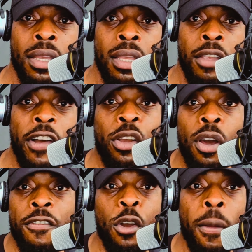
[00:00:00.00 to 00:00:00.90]
If I go and
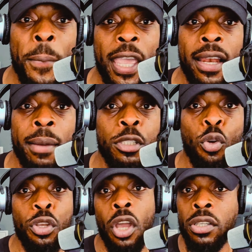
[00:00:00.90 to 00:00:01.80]
vote the PNM,
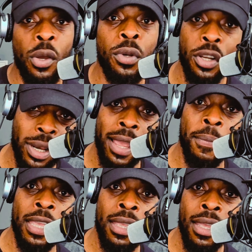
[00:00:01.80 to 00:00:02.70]
Stuart Young don't look like
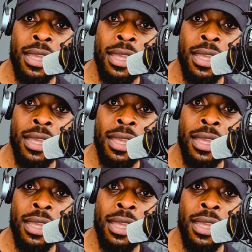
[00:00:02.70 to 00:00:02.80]
me.